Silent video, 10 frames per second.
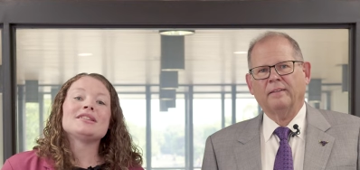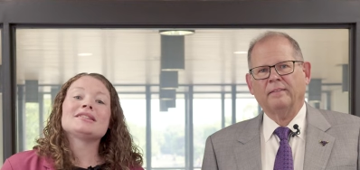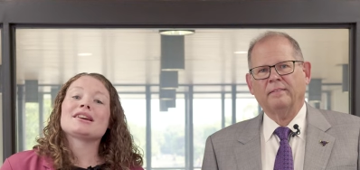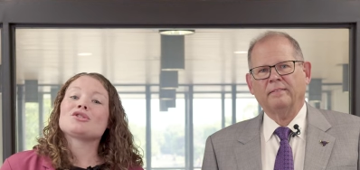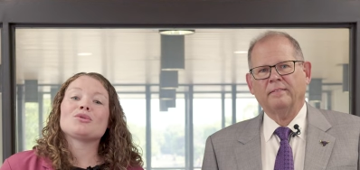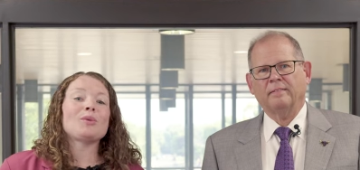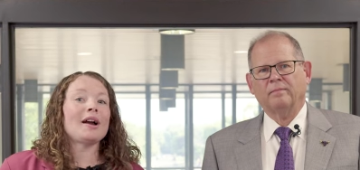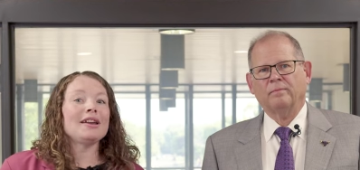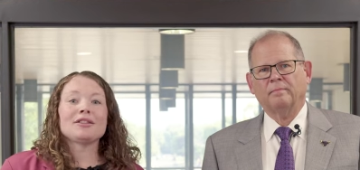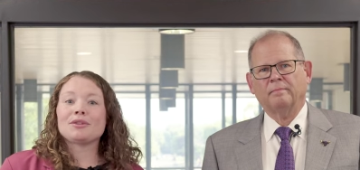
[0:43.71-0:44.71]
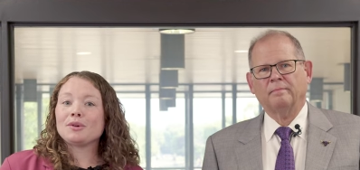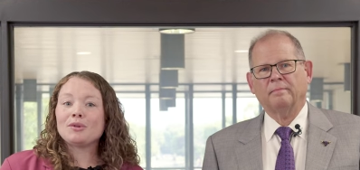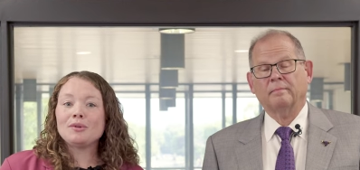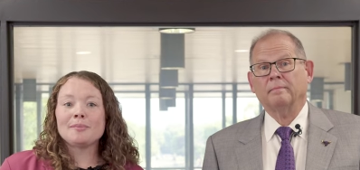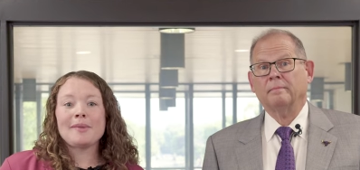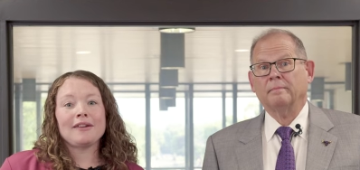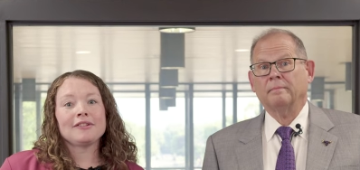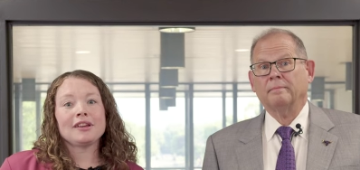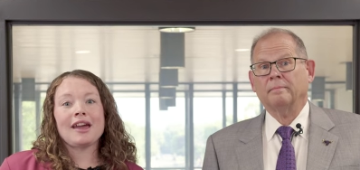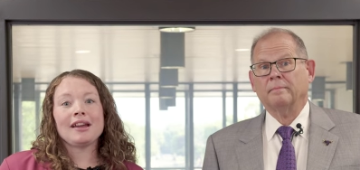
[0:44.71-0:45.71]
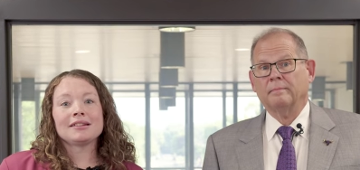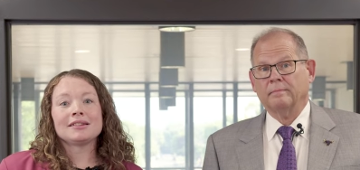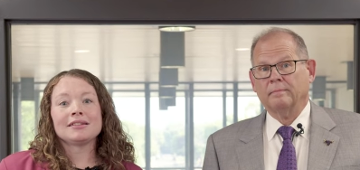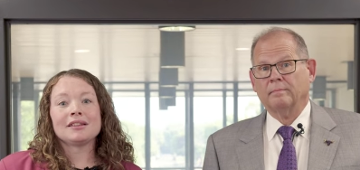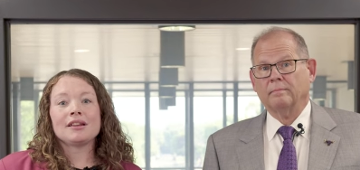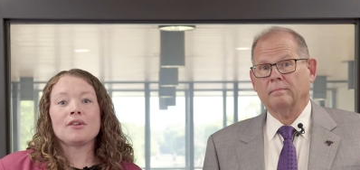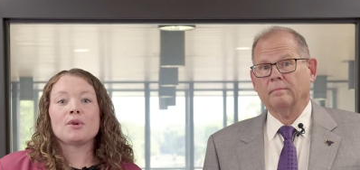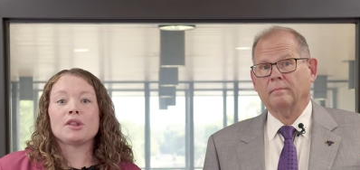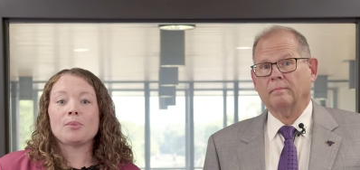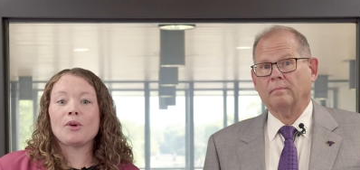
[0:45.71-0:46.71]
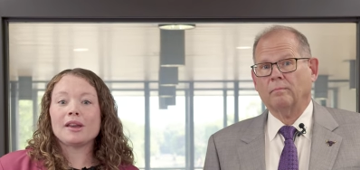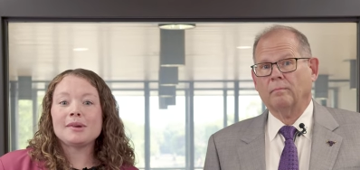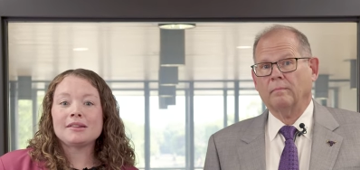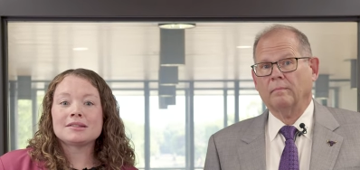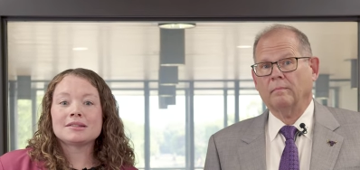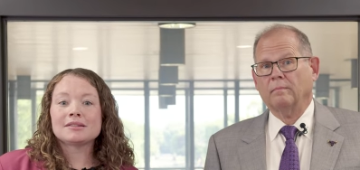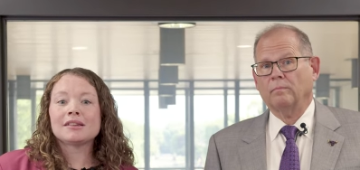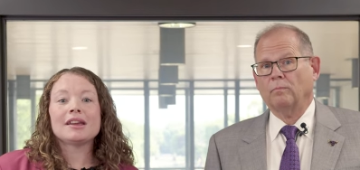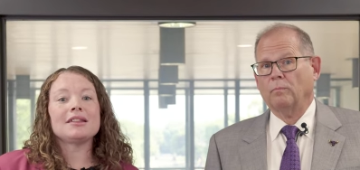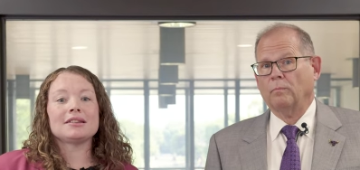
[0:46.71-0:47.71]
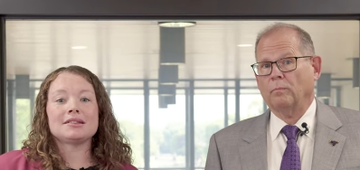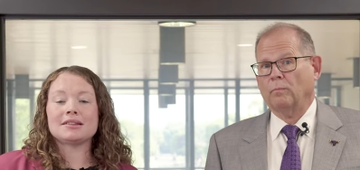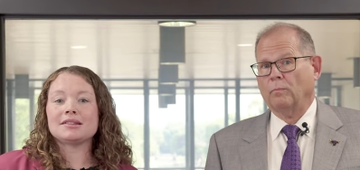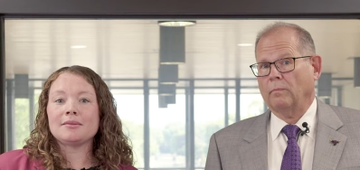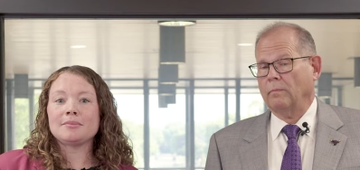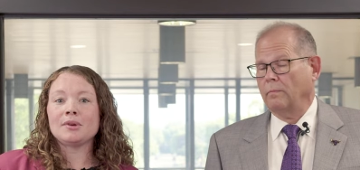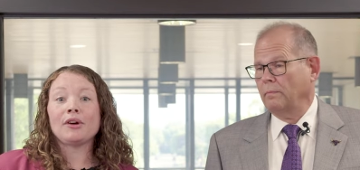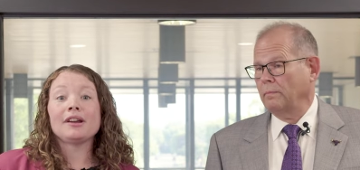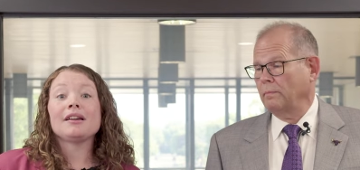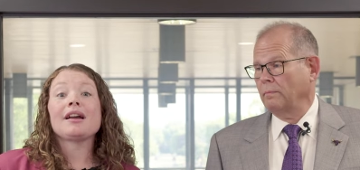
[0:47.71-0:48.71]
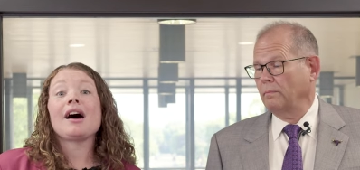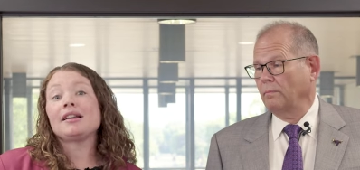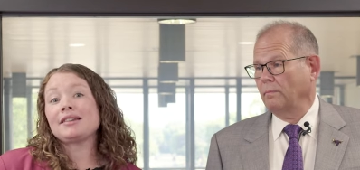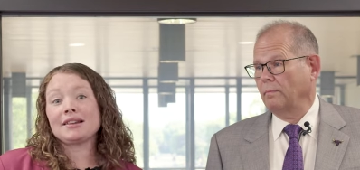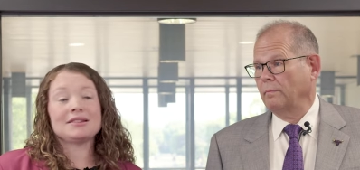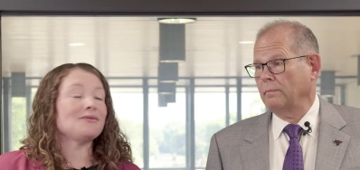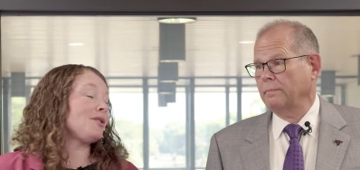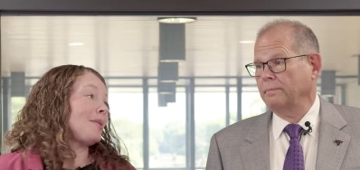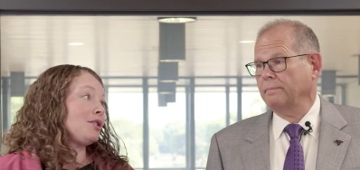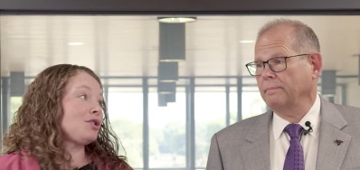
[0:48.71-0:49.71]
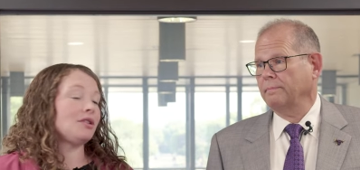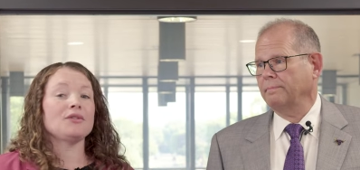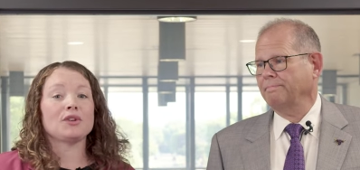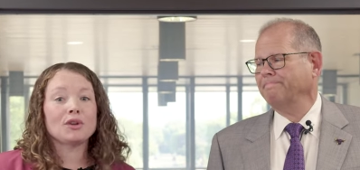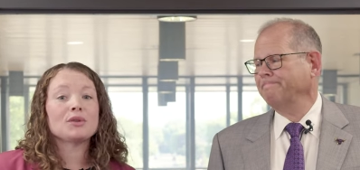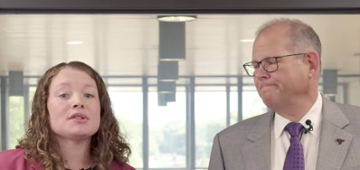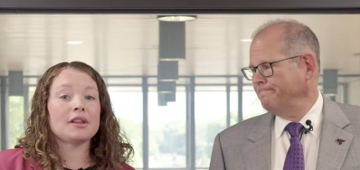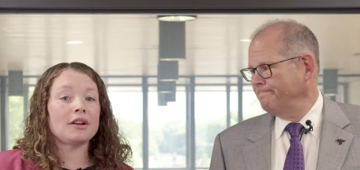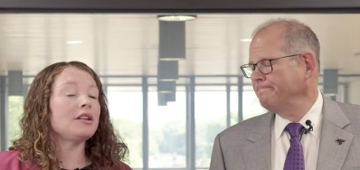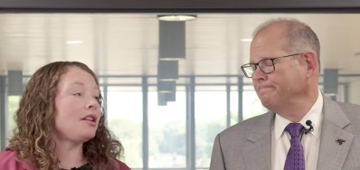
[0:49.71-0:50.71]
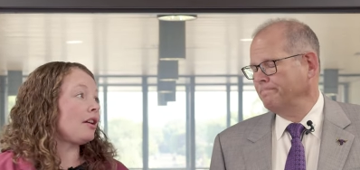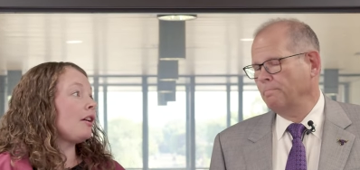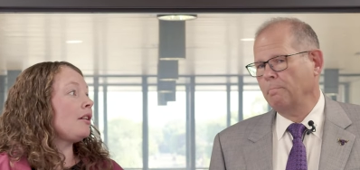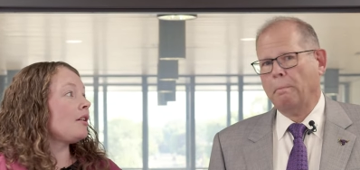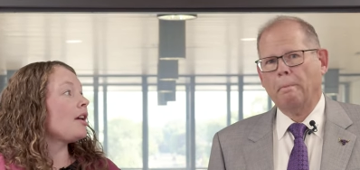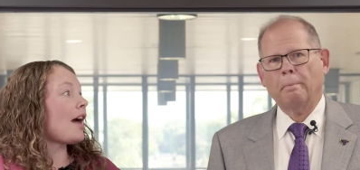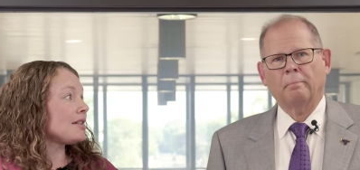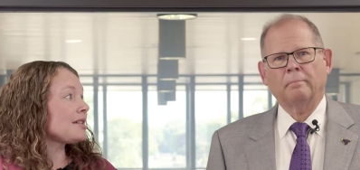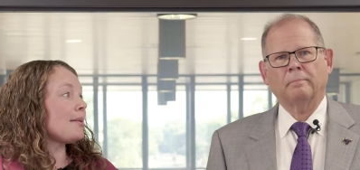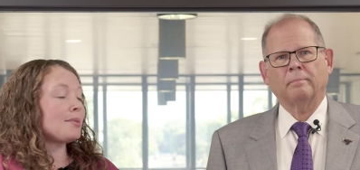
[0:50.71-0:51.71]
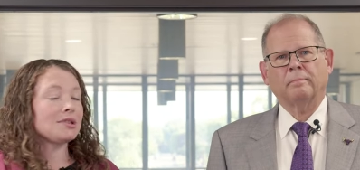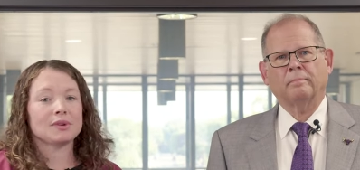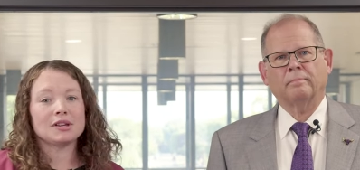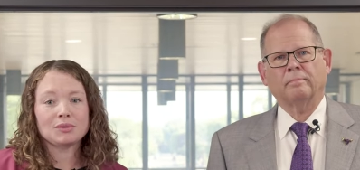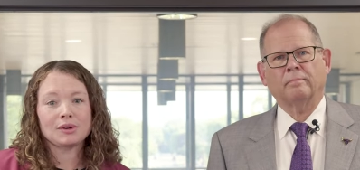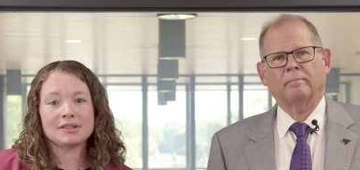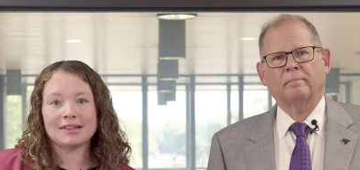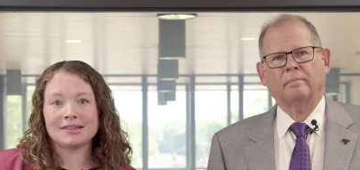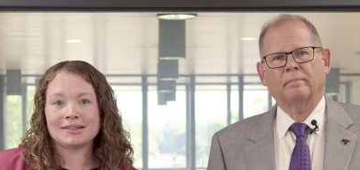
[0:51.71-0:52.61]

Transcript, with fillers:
Speaker 1: can schedule right through MavConnect with appointments in the system or get contact information for those mm. that are here as campus resources.